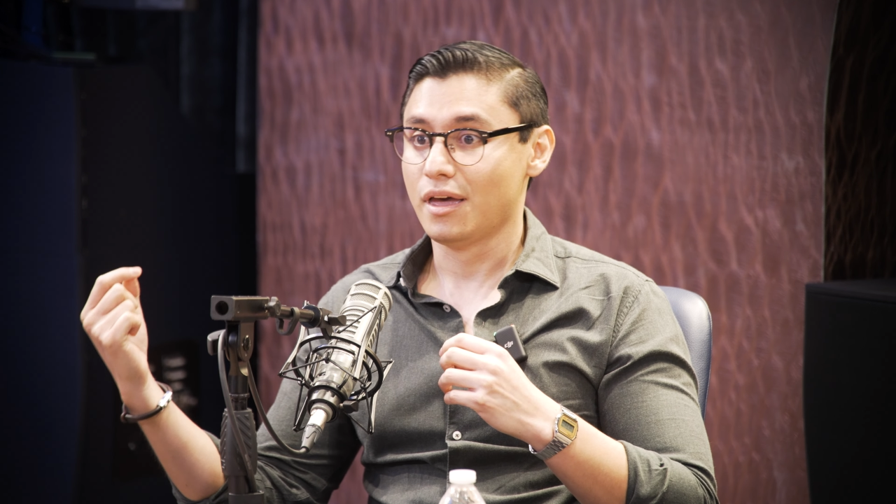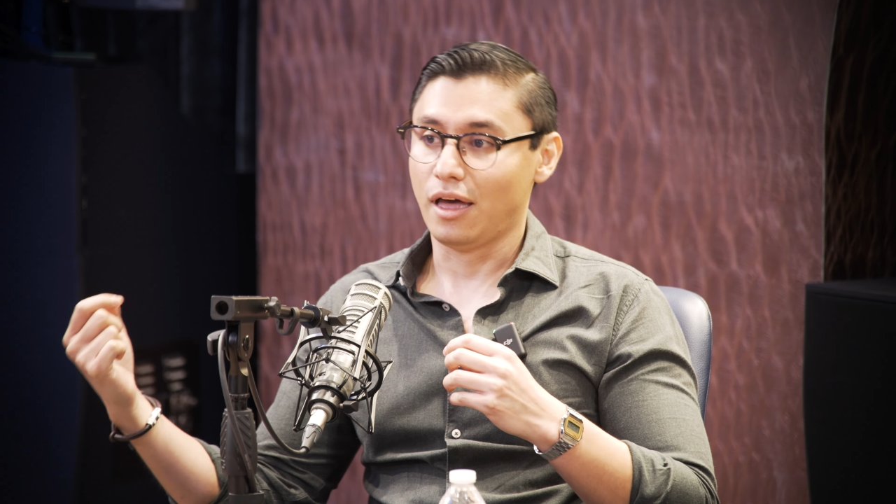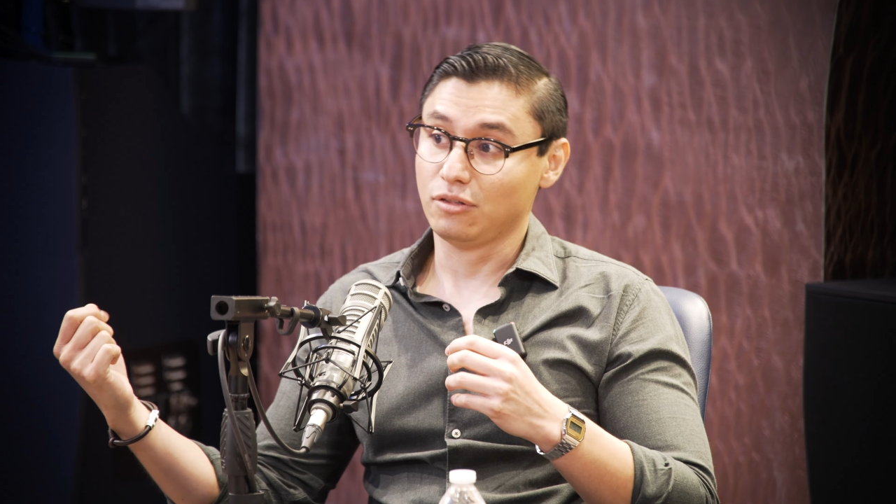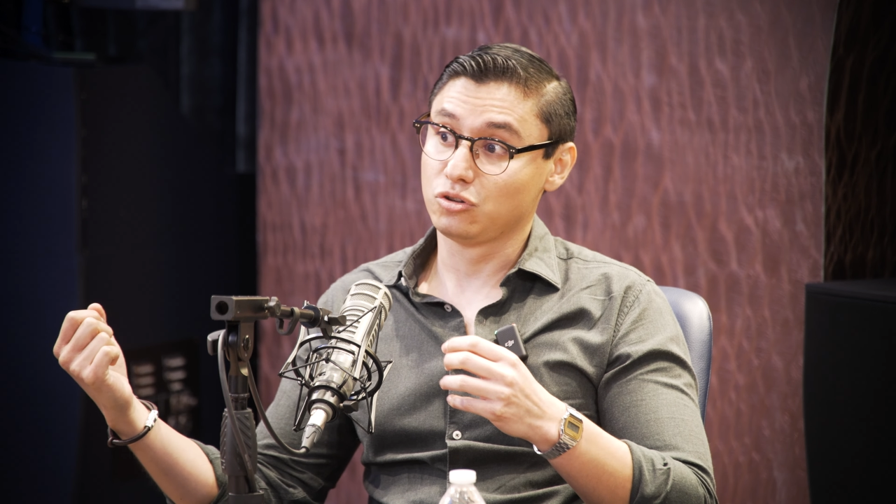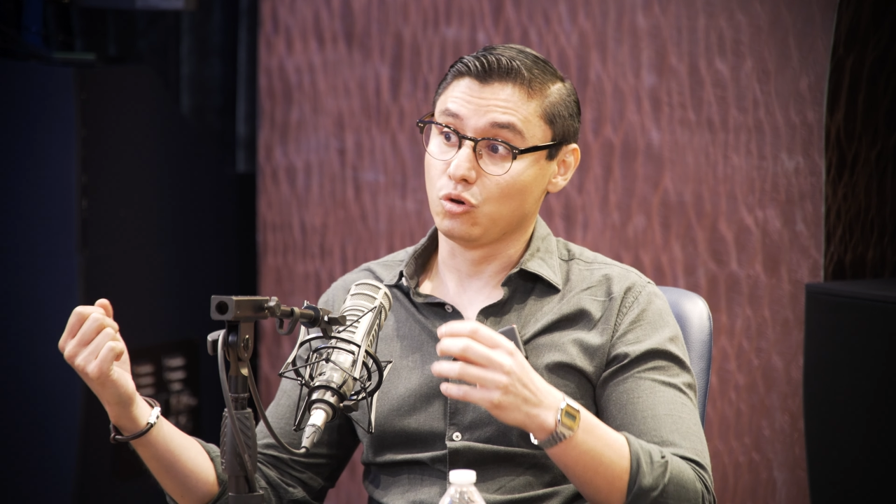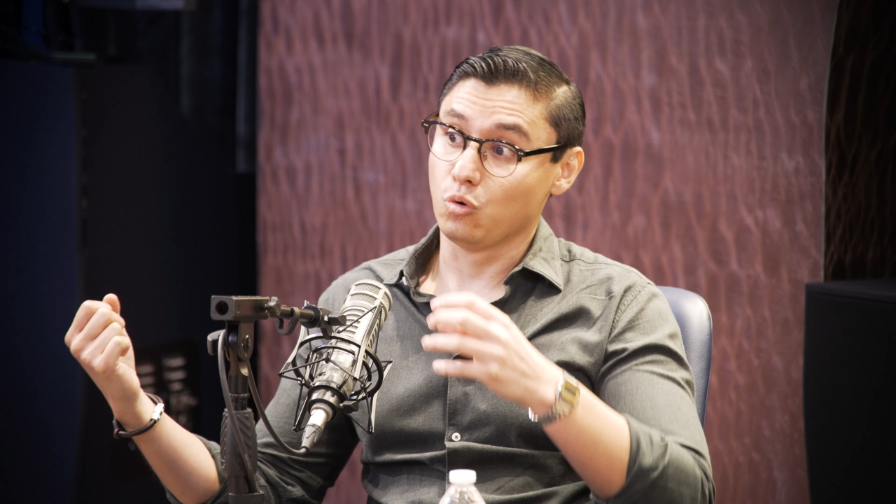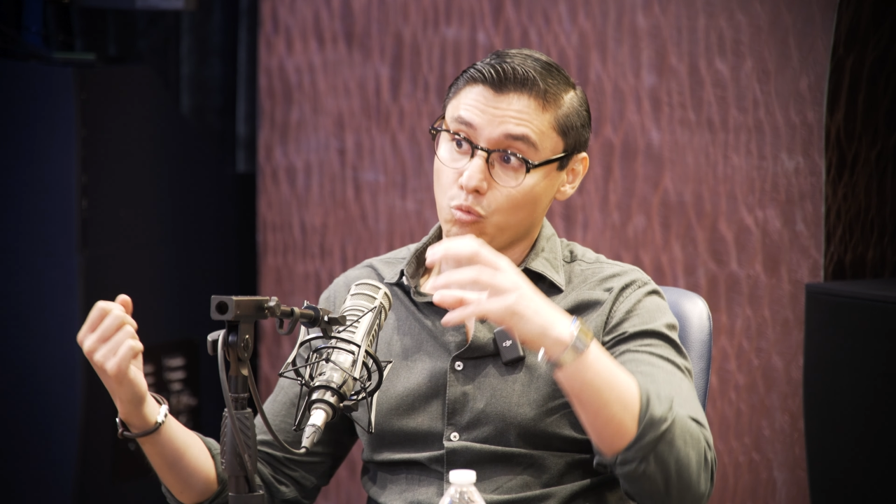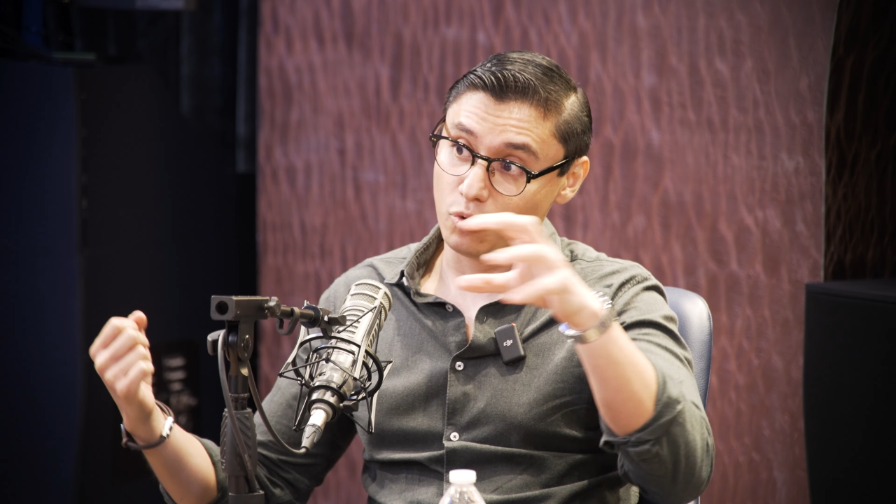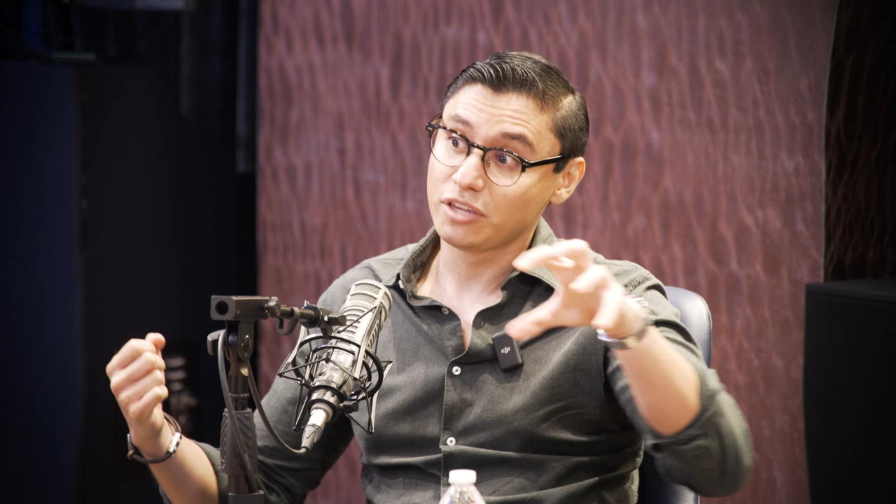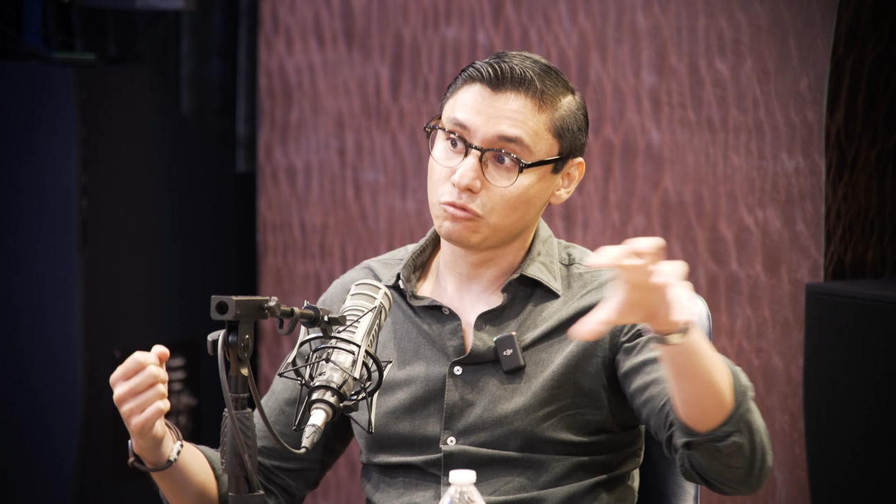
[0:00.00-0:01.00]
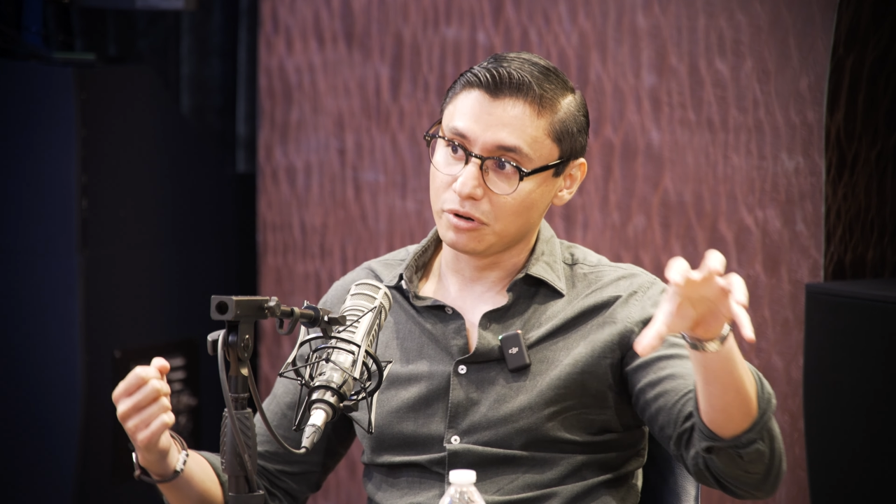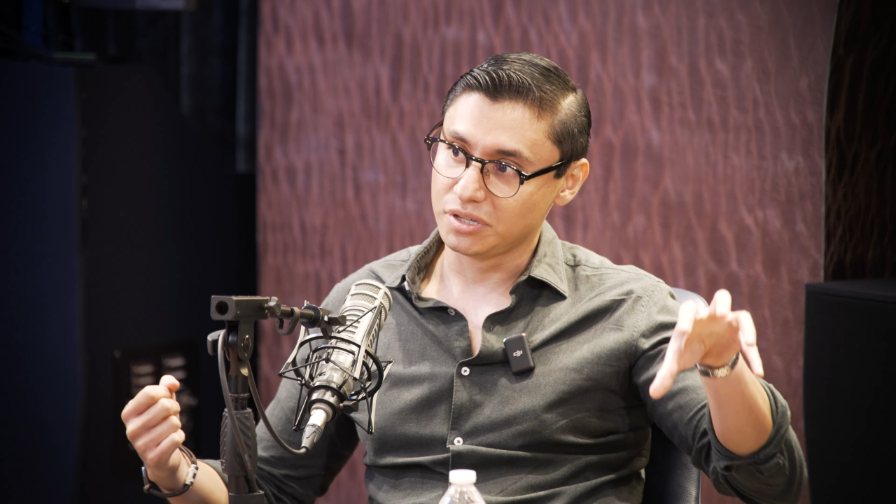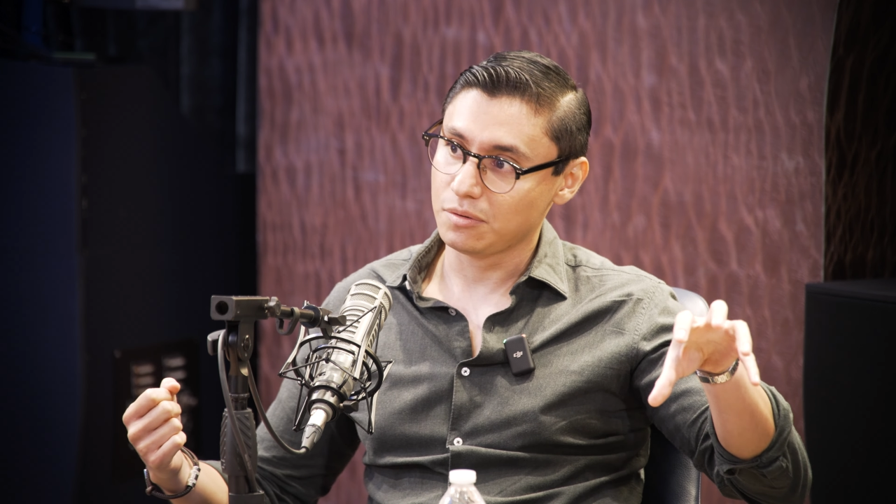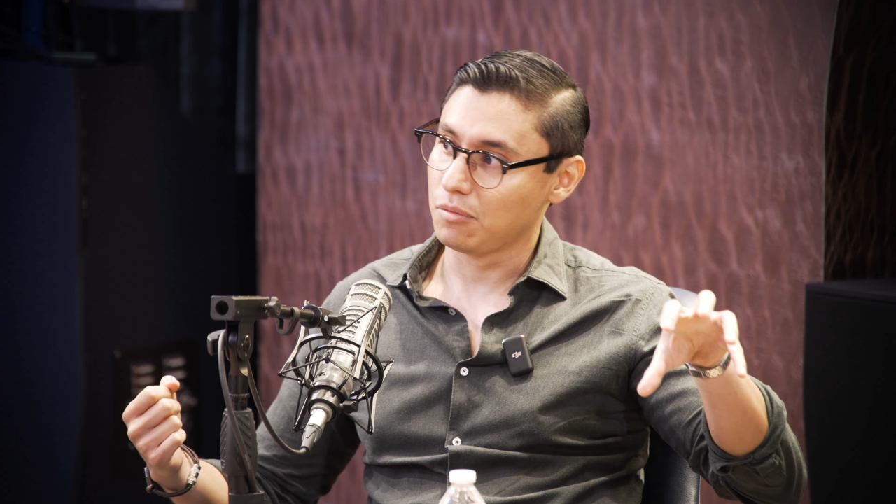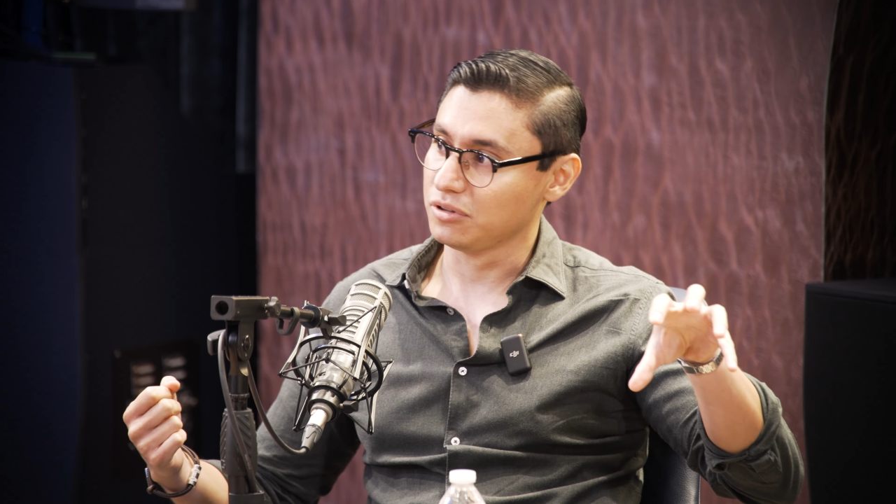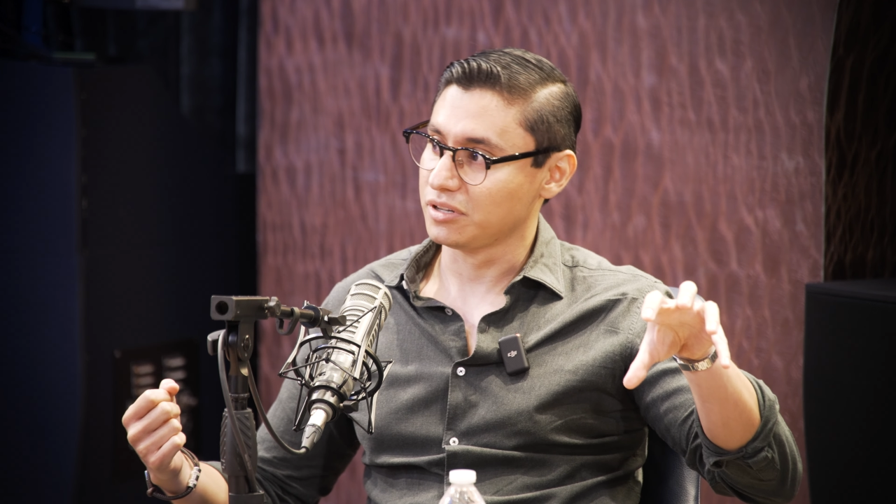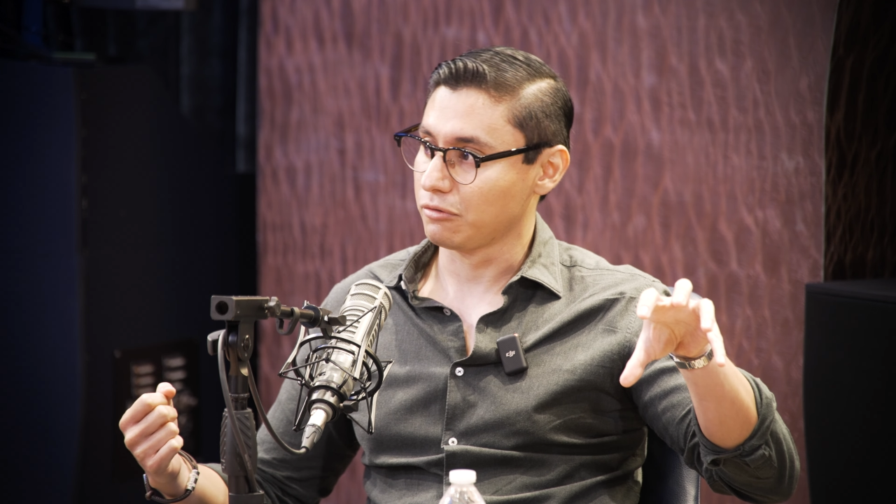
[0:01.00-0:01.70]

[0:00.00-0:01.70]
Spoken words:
and also which receivables